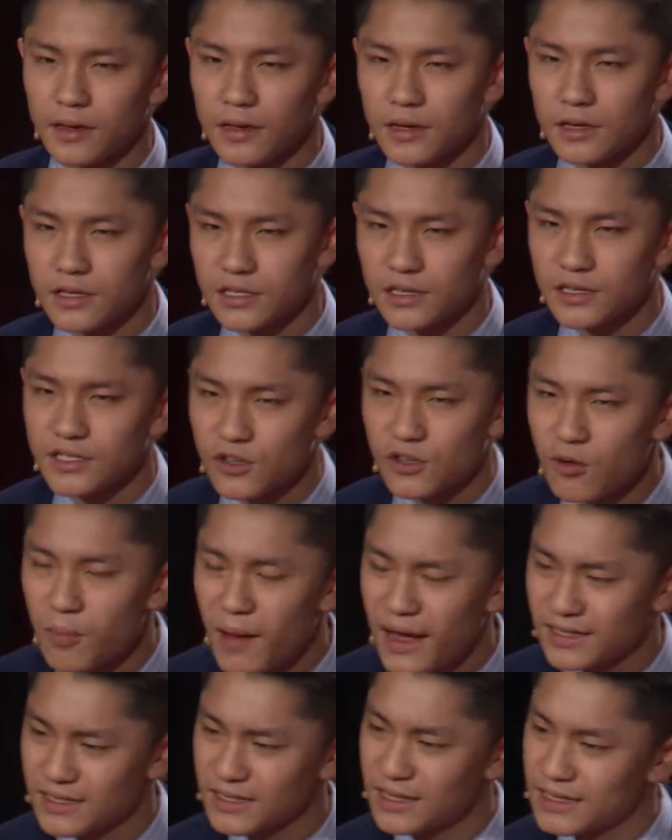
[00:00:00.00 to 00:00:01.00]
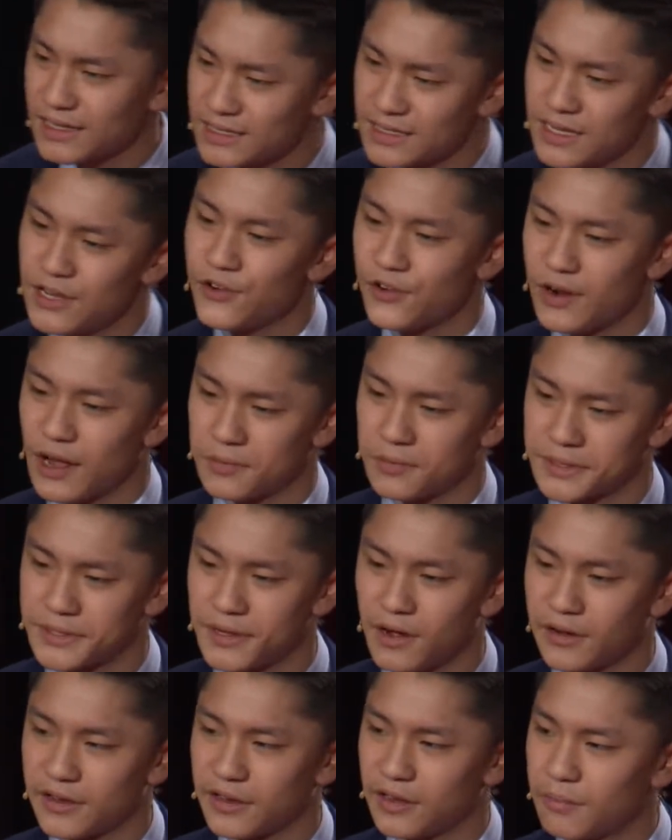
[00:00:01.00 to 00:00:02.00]
So let's go back to that secret I was
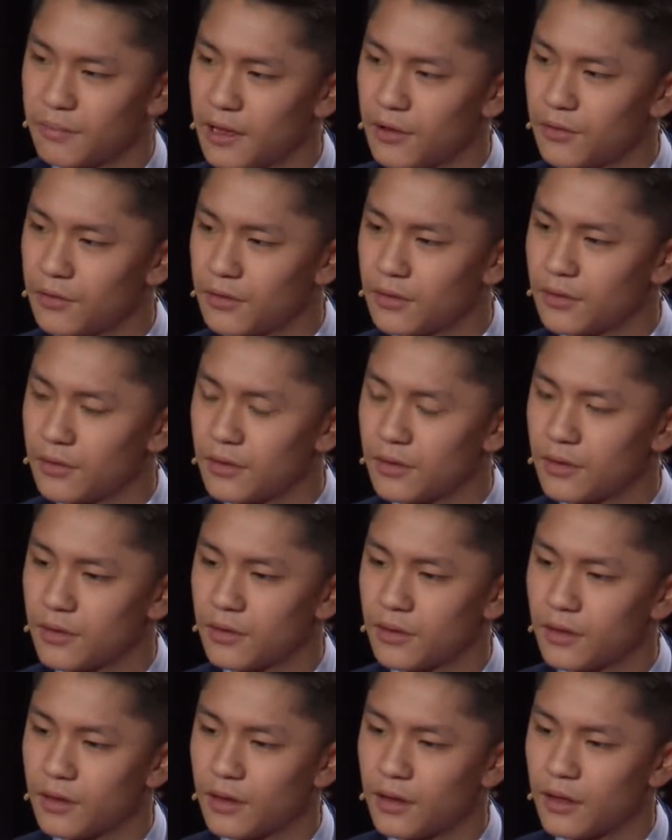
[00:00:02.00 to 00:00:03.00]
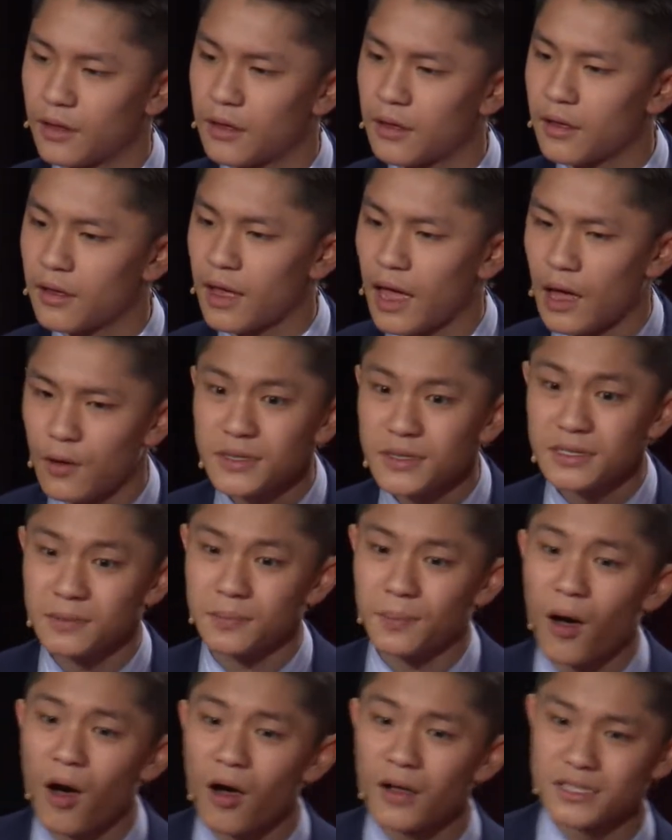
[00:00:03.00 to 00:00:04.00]
talking about. How is it
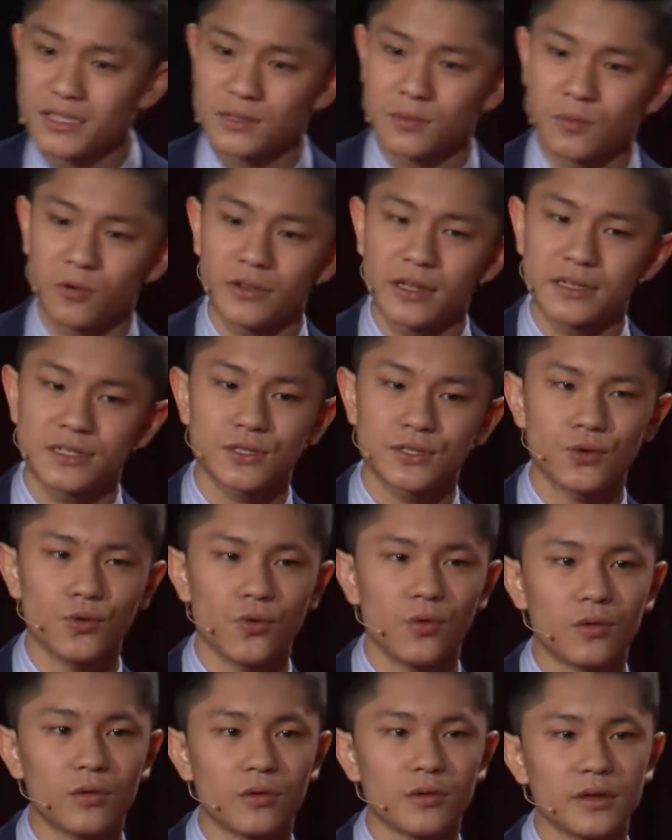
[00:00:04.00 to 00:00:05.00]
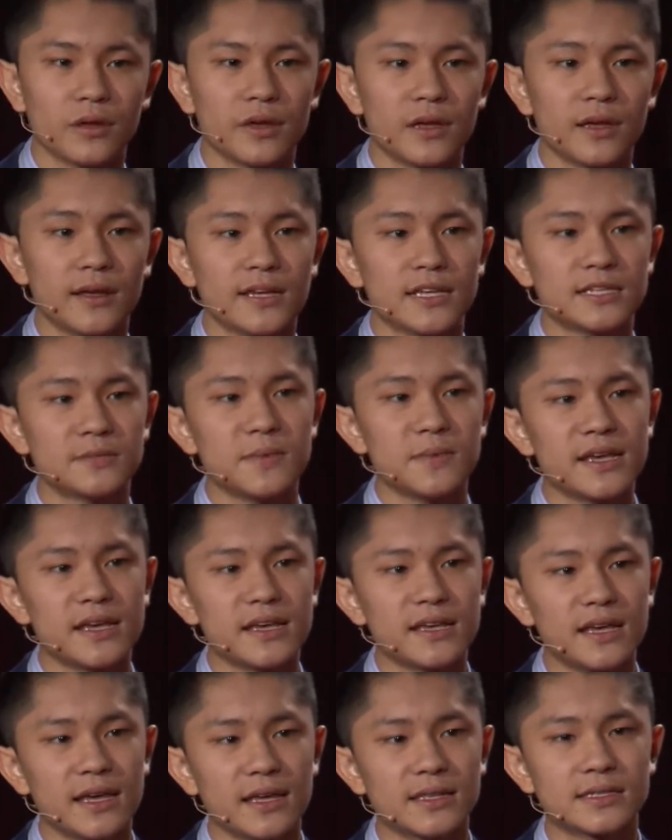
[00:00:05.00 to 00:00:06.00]
possible that school is
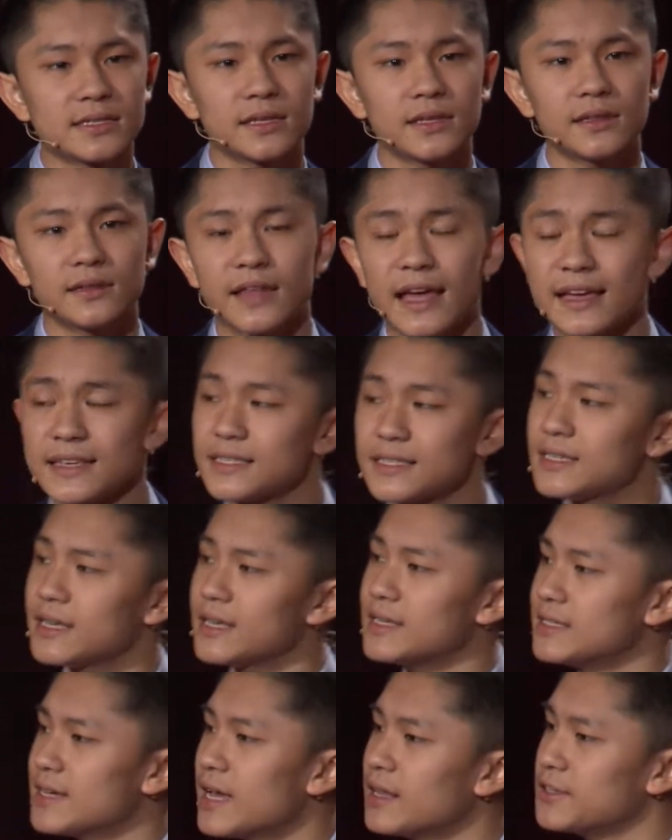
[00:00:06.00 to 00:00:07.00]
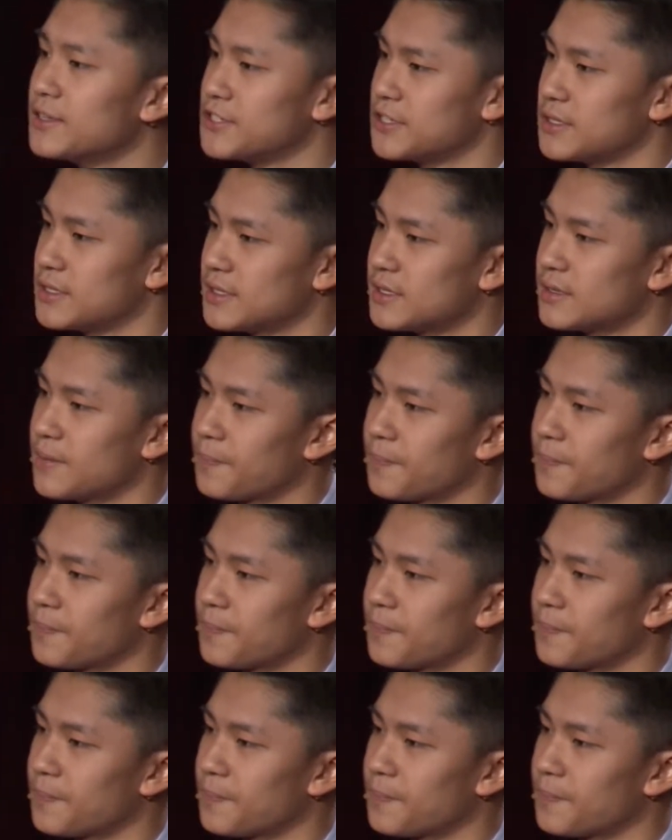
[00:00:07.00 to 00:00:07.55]
making kids less intelligent?